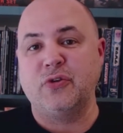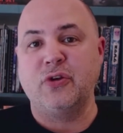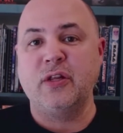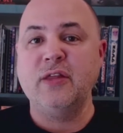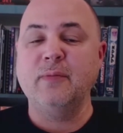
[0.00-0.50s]
So
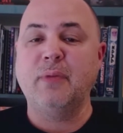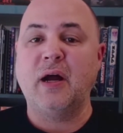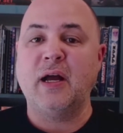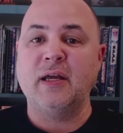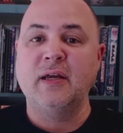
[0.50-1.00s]
you can either
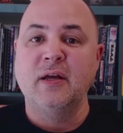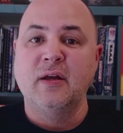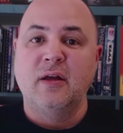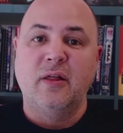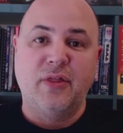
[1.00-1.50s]
buy
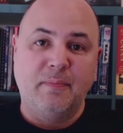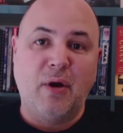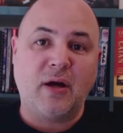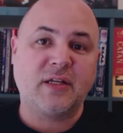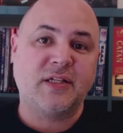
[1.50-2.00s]
the
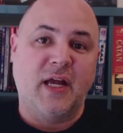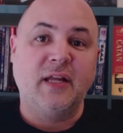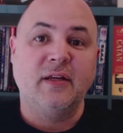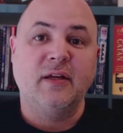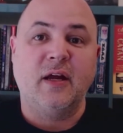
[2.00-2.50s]
box
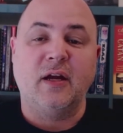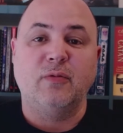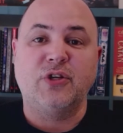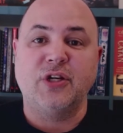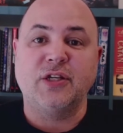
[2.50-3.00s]
set,
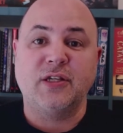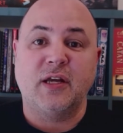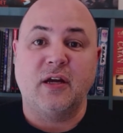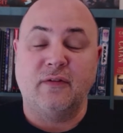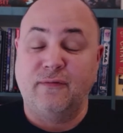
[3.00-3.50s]
which is
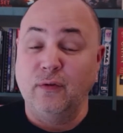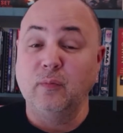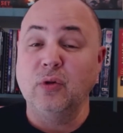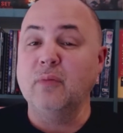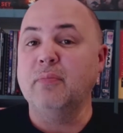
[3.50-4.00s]
a
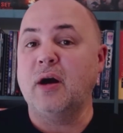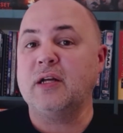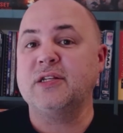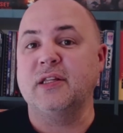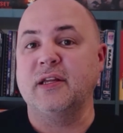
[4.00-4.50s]
full-blown
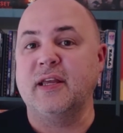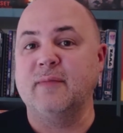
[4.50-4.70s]
box set